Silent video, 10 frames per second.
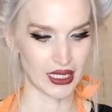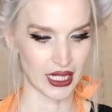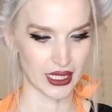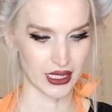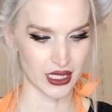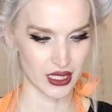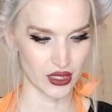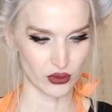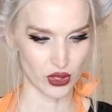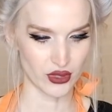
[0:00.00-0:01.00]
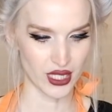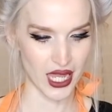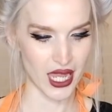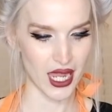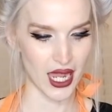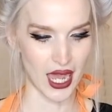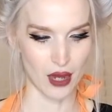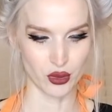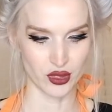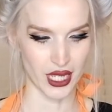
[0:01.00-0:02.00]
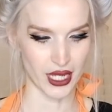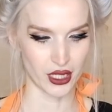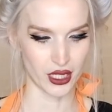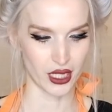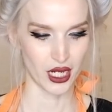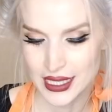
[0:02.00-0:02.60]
and it's this rosé apple cider.